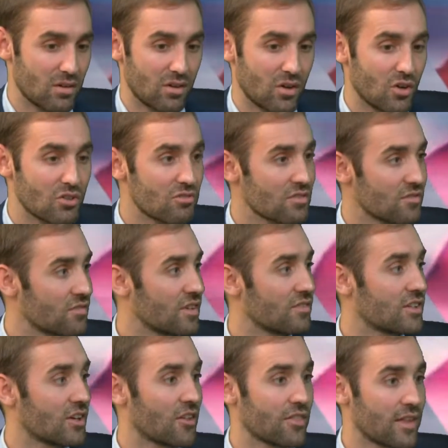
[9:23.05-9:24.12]

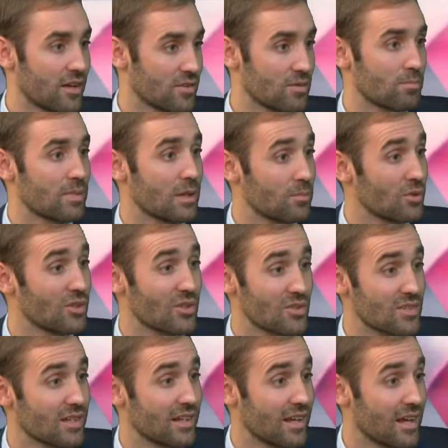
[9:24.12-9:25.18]
150,000 people
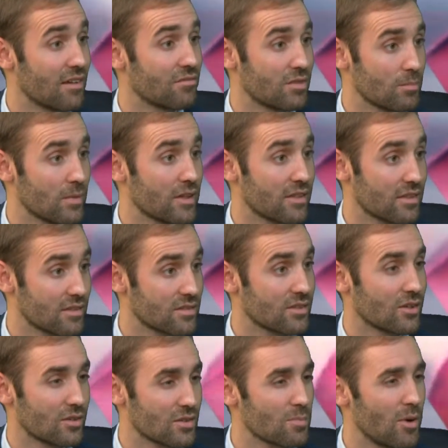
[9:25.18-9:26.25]
using it every month,
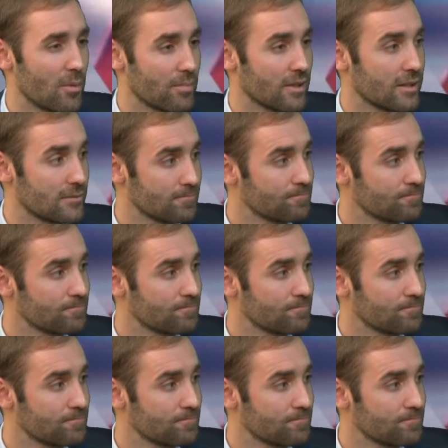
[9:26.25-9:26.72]
so it's popular.